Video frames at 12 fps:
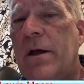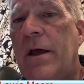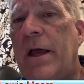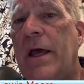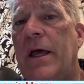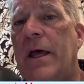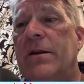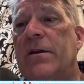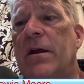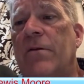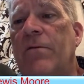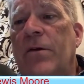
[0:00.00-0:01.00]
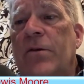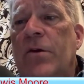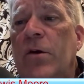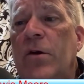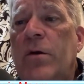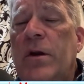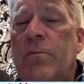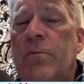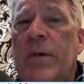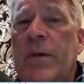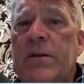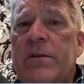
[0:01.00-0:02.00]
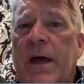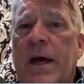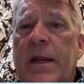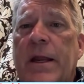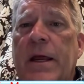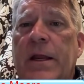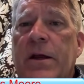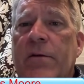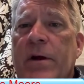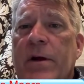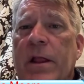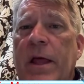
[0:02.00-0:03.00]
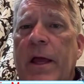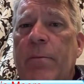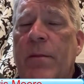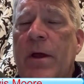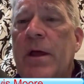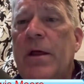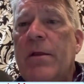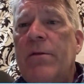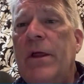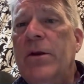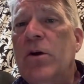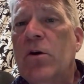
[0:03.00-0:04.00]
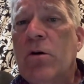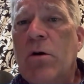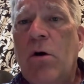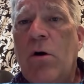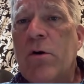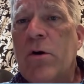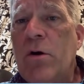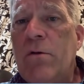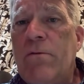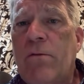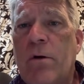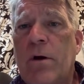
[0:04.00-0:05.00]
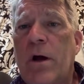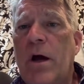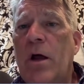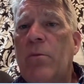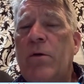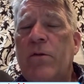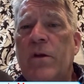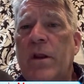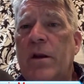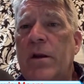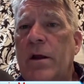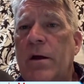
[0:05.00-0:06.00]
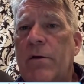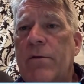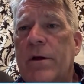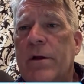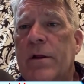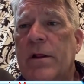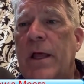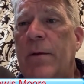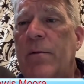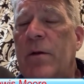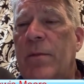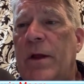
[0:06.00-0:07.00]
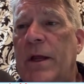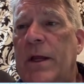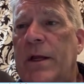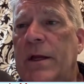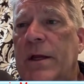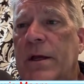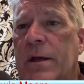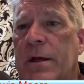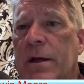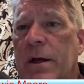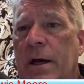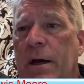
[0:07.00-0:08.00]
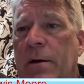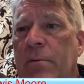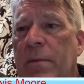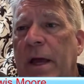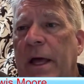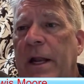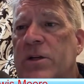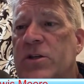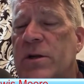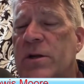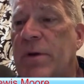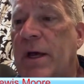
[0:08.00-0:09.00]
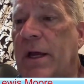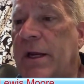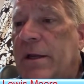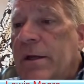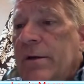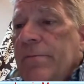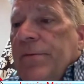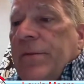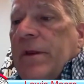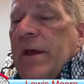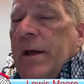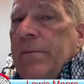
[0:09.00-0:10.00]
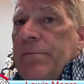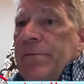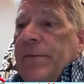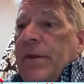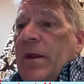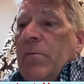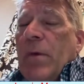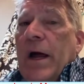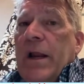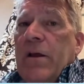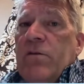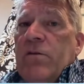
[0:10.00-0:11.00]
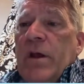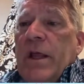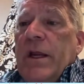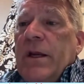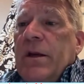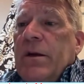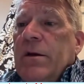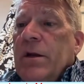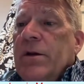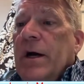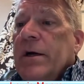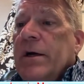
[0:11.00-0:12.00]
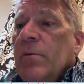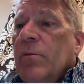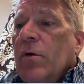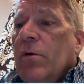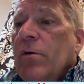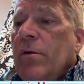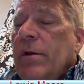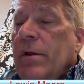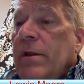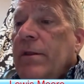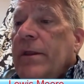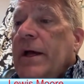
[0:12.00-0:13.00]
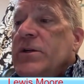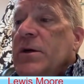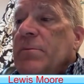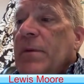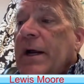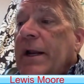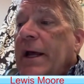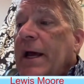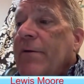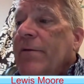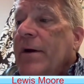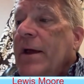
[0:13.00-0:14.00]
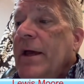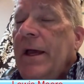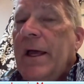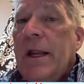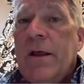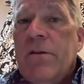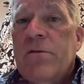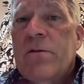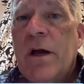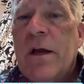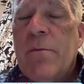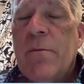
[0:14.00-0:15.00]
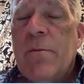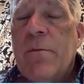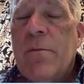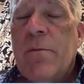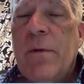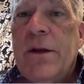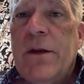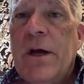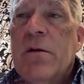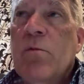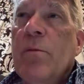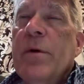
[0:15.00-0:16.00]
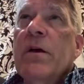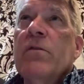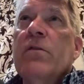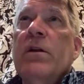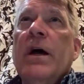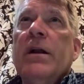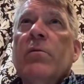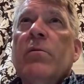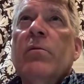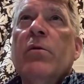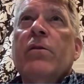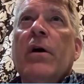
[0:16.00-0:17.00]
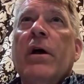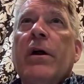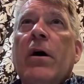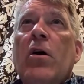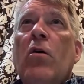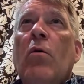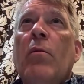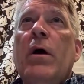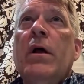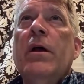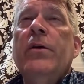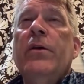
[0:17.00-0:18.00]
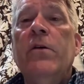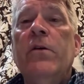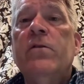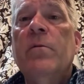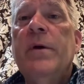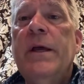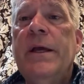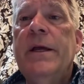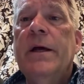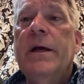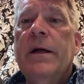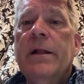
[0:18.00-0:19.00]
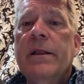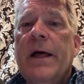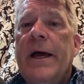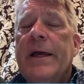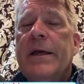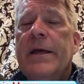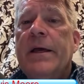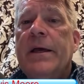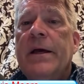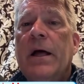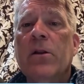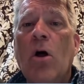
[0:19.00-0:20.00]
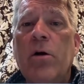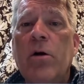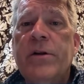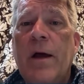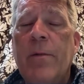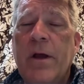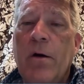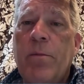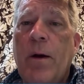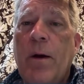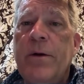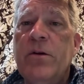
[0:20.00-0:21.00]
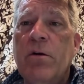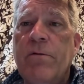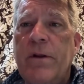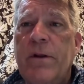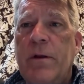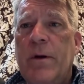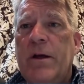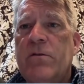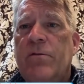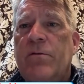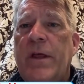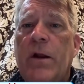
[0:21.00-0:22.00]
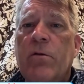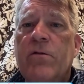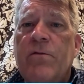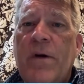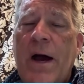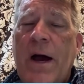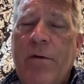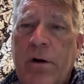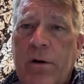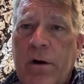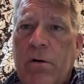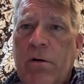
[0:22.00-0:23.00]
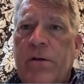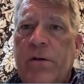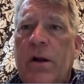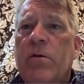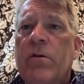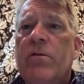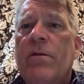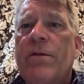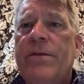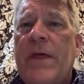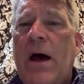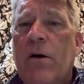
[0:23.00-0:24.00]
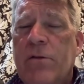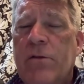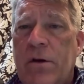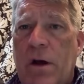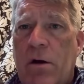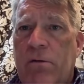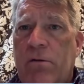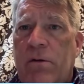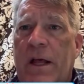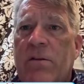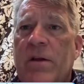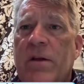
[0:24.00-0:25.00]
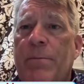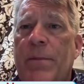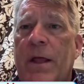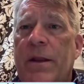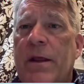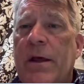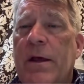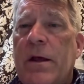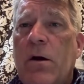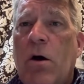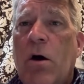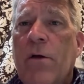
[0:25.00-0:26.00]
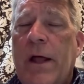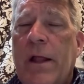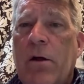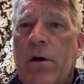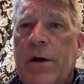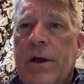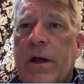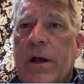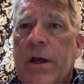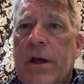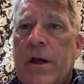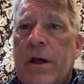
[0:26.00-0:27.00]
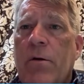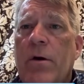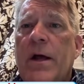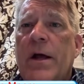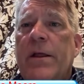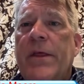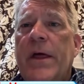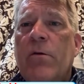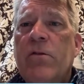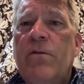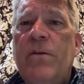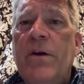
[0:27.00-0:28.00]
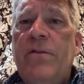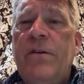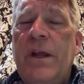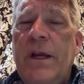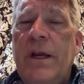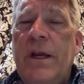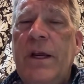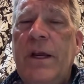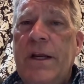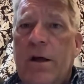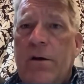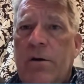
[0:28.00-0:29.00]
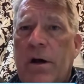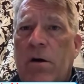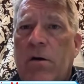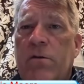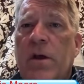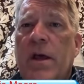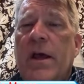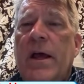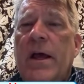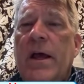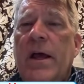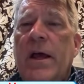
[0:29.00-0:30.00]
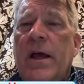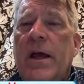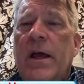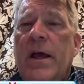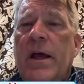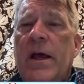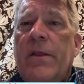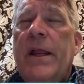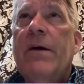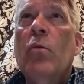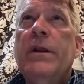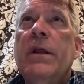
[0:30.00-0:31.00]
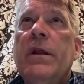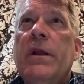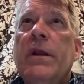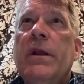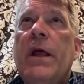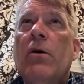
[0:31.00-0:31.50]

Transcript: And if you do and you meet that and you have a claim, then you're all good for 100% of the claim to be managed and paid. Okay, minus any deductible that you might have. And I talked about deductible because deductibles on a home used to be, like, a long time ago, probably $250. Then it was $500. Then it was $1,000, and that's not been all that long ago. Then it was $1,500, and then after the wind and hail